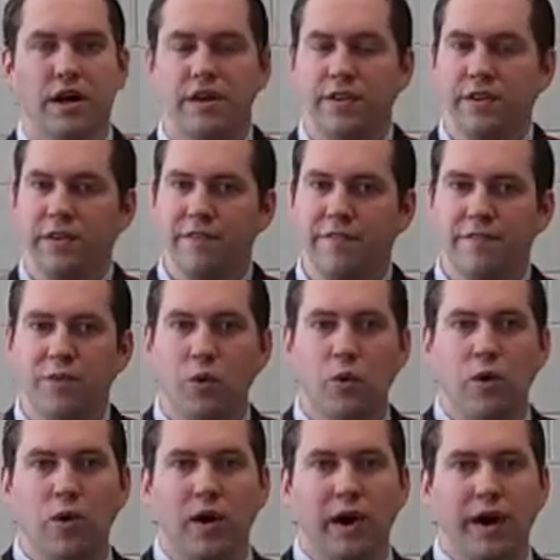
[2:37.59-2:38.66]
that
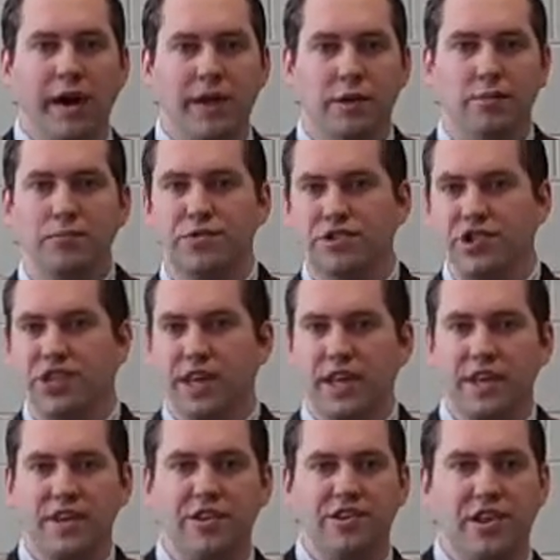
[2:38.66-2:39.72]
4 items
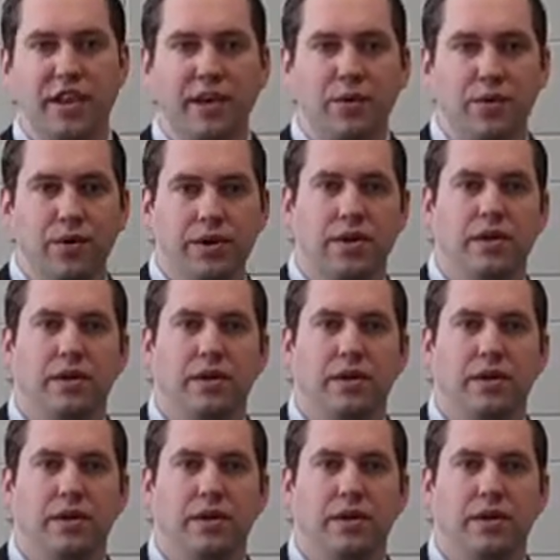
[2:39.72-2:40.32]
change equity.